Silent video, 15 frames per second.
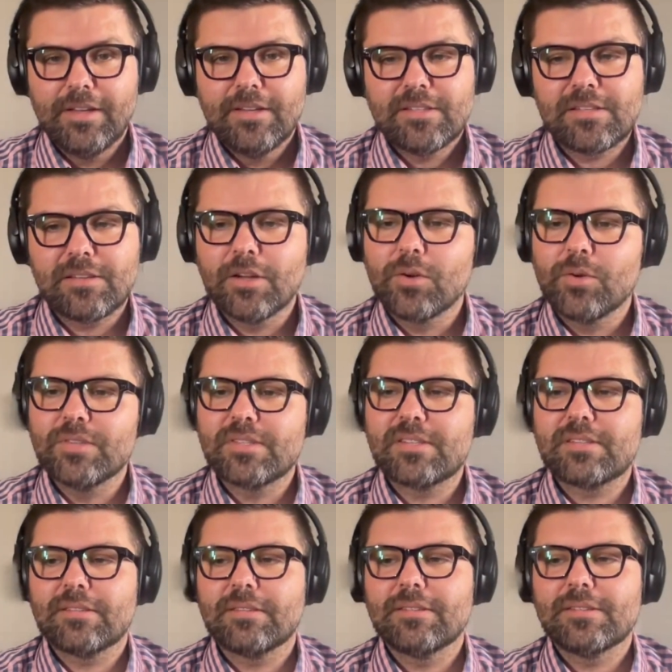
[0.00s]
So there
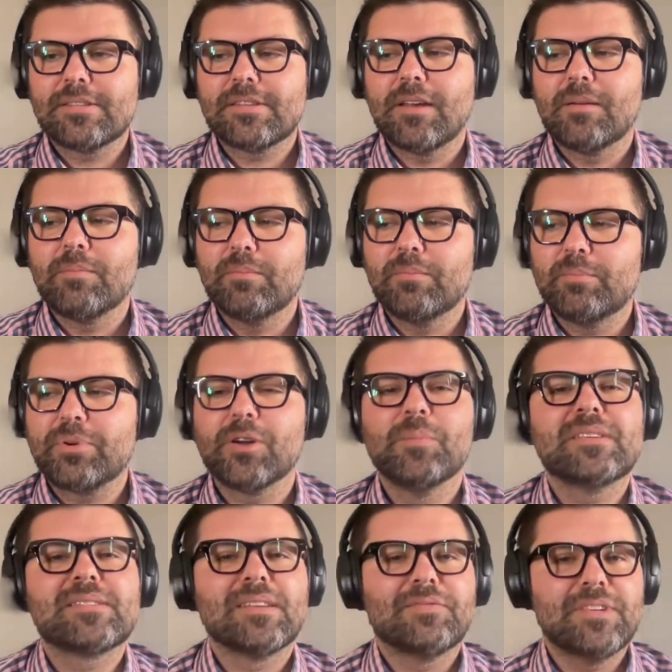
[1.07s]
was some
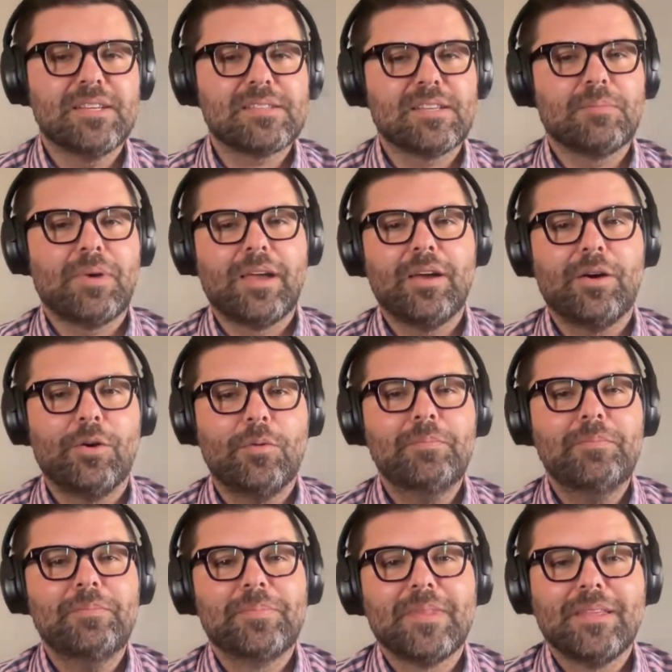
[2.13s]
permissiveness in my
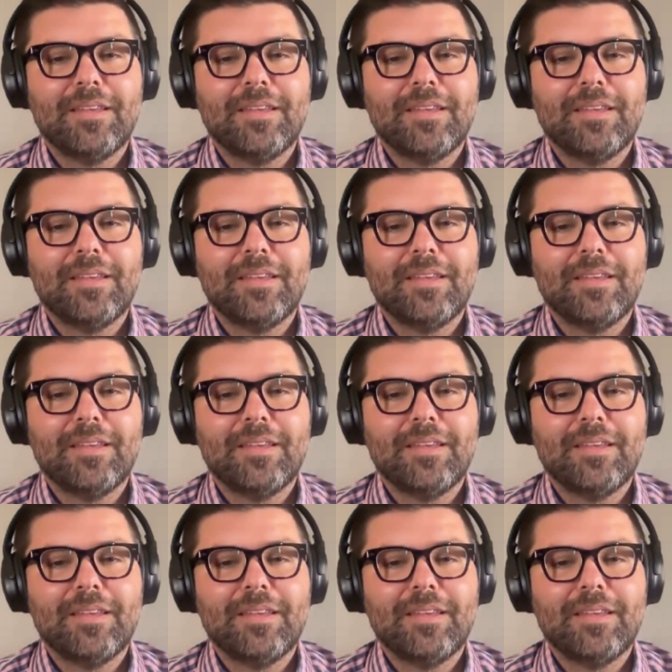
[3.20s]
home,